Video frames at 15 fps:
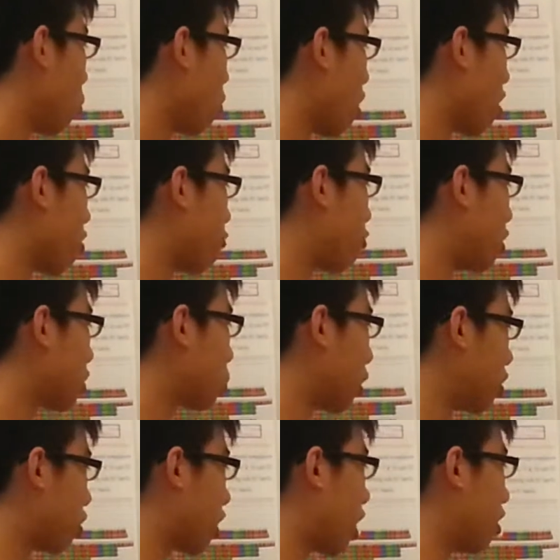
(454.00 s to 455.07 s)
we are the first
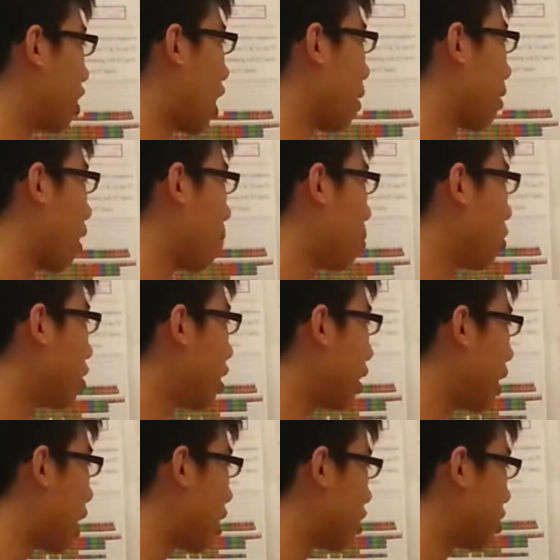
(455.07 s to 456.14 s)
one to conduct computer
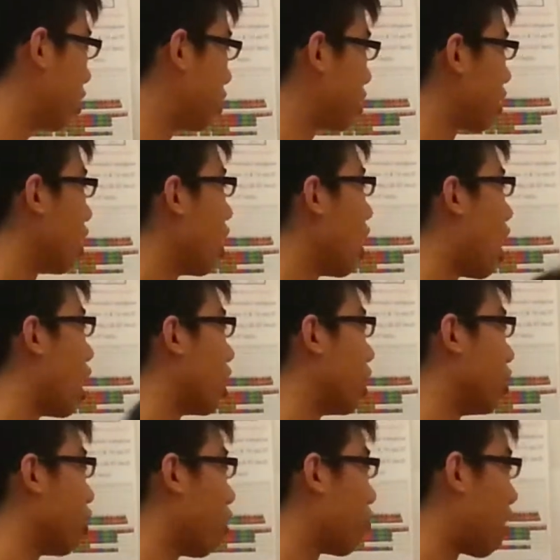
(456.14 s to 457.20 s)
analysis on
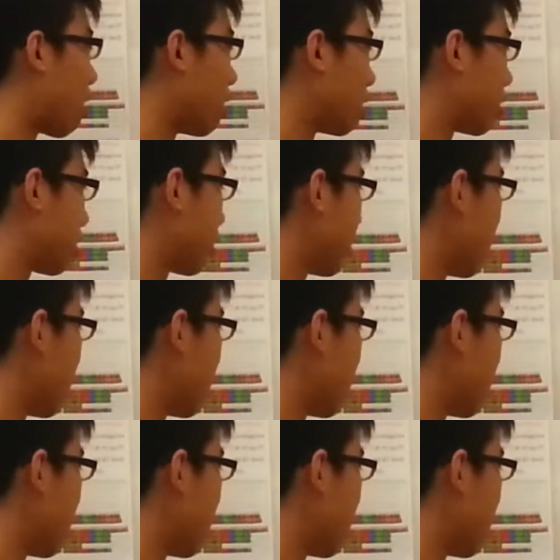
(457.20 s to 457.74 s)
a known virus,